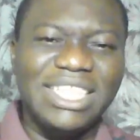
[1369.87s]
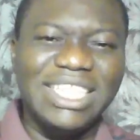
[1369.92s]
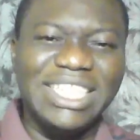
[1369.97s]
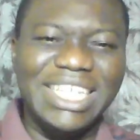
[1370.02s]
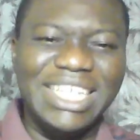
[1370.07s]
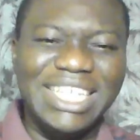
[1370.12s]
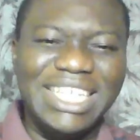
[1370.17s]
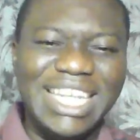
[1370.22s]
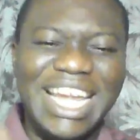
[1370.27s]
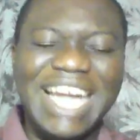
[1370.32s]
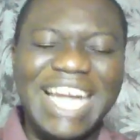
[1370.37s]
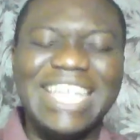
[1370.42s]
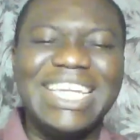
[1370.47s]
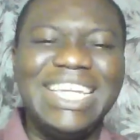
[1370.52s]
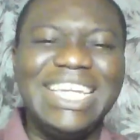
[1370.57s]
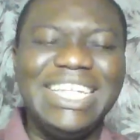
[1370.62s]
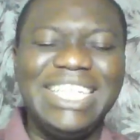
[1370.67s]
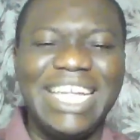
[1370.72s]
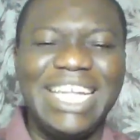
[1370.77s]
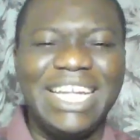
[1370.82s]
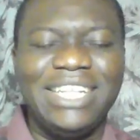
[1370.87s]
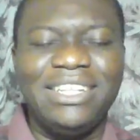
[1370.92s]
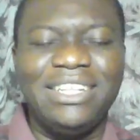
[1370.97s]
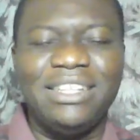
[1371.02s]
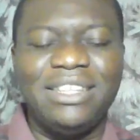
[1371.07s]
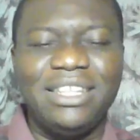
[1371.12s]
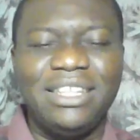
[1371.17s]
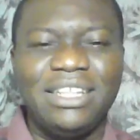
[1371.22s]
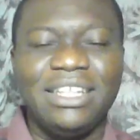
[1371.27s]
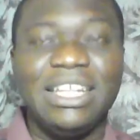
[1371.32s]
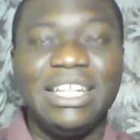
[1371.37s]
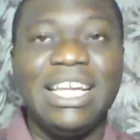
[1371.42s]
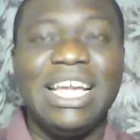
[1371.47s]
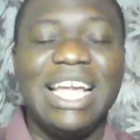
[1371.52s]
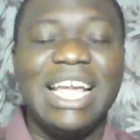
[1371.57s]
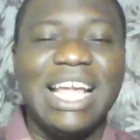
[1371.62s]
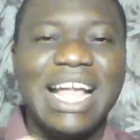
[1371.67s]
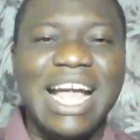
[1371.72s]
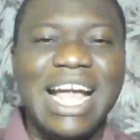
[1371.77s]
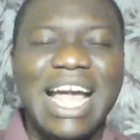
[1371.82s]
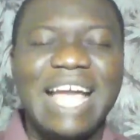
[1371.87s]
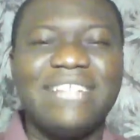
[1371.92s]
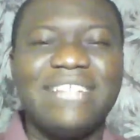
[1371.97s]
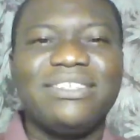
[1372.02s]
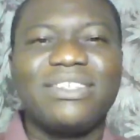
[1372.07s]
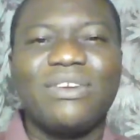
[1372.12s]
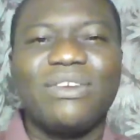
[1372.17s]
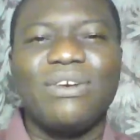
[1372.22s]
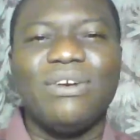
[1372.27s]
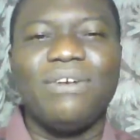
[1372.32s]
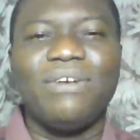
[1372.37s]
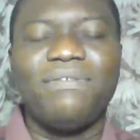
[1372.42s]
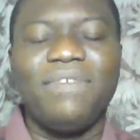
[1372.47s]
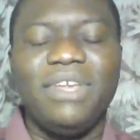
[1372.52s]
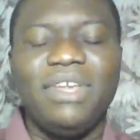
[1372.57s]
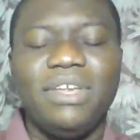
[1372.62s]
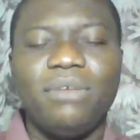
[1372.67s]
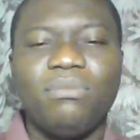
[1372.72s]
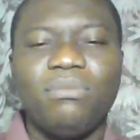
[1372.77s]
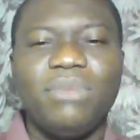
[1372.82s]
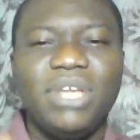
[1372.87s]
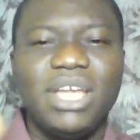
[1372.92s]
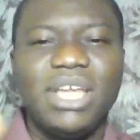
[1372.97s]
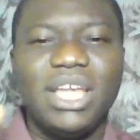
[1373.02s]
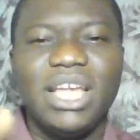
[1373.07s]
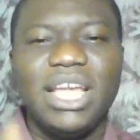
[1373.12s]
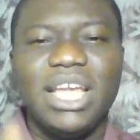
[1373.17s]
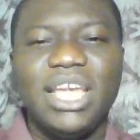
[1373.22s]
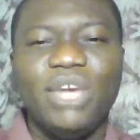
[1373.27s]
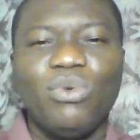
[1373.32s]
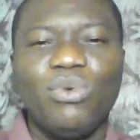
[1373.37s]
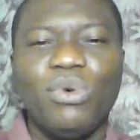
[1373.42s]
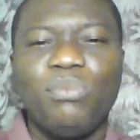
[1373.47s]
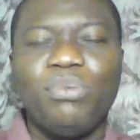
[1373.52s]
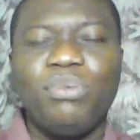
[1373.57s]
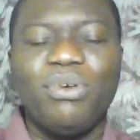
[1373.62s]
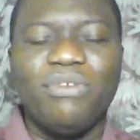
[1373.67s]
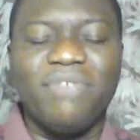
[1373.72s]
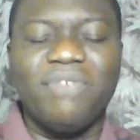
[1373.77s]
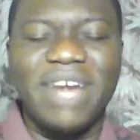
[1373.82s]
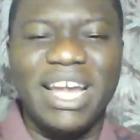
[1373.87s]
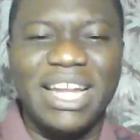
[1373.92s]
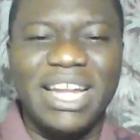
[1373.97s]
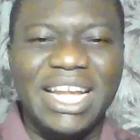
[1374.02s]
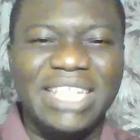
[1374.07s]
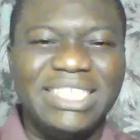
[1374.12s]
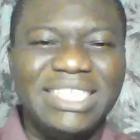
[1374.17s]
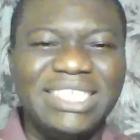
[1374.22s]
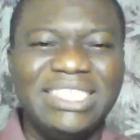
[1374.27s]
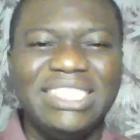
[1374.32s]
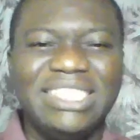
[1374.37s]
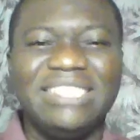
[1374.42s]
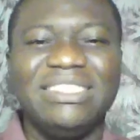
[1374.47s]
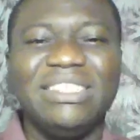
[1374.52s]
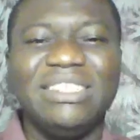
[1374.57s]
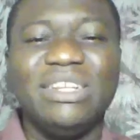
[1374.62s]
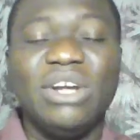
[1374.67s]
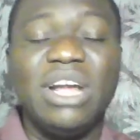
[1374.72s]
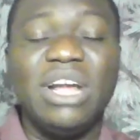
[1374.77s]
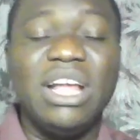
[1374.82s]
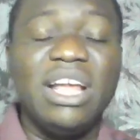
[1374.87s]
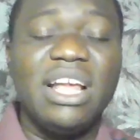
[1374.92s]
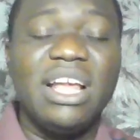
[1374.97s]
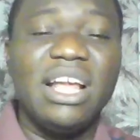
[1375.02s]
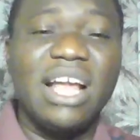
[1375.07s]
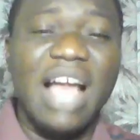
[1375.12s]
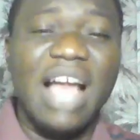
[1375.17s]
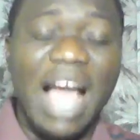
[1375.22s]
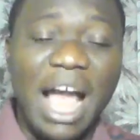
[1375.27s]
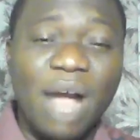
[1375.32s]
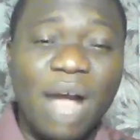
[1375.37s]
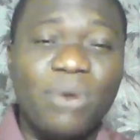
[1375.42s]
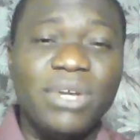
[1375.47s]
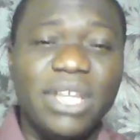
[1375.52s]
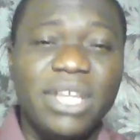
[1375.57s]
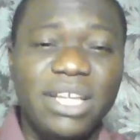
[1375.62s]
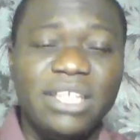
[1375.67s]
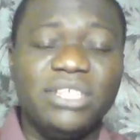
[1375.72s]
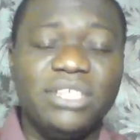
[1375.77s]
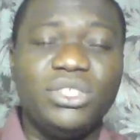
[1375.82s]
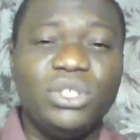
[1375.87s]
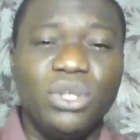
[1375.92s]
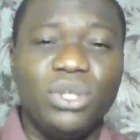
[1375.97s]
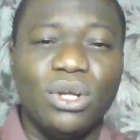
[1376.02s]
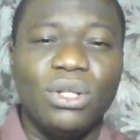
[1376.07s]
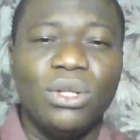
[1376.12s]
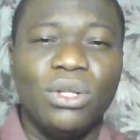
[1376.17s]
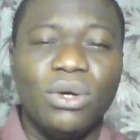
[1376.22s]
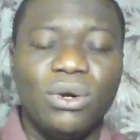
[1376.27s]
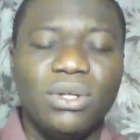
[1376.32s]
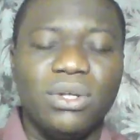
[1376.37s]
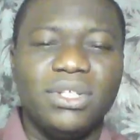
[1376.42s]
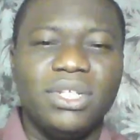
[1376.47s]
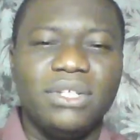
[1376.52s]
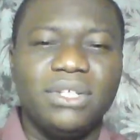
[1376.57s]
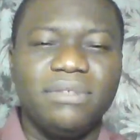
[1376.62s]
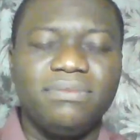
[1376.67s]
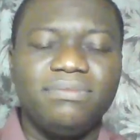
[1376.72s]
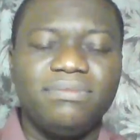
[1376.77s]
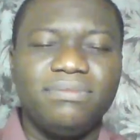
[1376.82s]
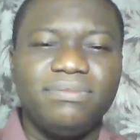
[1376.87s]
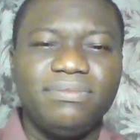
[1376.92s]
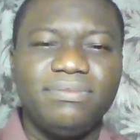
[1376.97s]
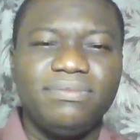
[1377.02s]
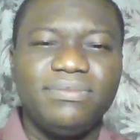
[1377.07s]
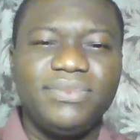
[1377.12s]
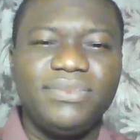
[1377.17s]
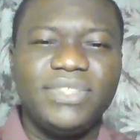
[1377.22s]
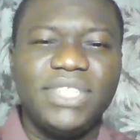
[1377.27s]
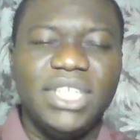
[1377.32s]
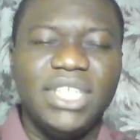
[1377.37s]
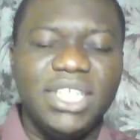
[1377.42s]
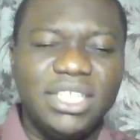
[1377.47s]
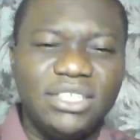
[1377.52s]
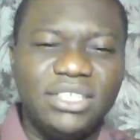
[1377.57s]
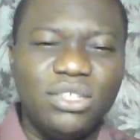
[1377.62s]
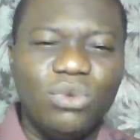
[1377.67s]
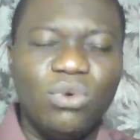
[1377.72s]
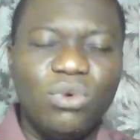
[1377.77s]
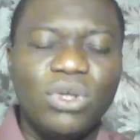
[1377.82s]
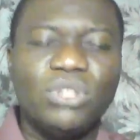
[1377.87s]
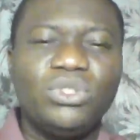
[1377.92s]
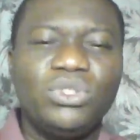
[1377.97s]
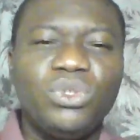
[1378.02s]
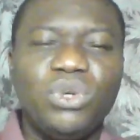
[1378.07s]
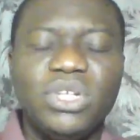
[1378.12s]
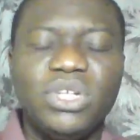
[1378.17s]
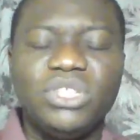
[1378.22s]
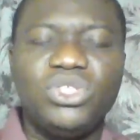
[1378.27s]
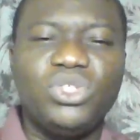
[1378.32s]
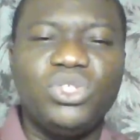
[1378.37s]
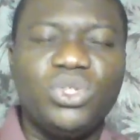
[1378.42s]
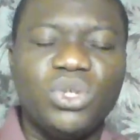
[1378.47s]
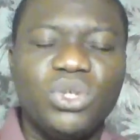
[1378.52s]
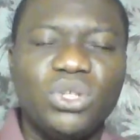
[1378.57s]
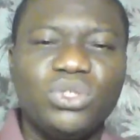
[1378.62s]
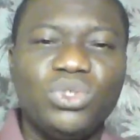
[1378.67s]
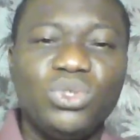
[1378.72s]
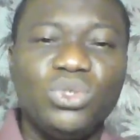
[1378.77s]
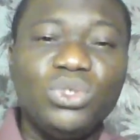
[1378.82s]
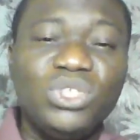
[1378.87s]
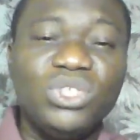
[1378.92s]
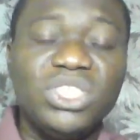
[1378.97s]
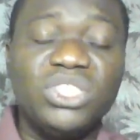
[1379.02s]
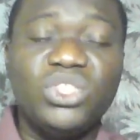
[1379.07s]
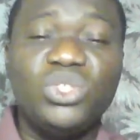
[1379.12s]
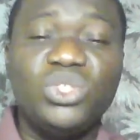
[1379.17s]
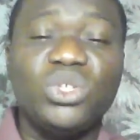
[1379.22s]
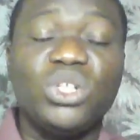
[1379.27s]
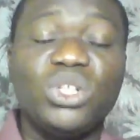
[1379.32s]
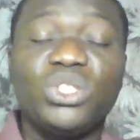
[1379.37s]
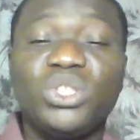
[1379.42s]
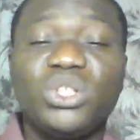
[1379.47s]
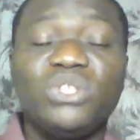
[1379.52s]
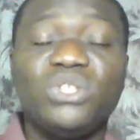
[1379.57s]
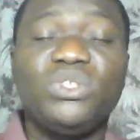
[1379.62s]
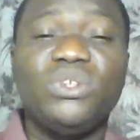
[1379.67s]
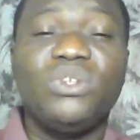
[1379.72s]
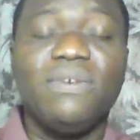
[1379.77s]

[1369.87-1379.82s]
lacking anything, ask of him. He will provide. That is how he is your Lord. He is the one to instruct, whose instructions you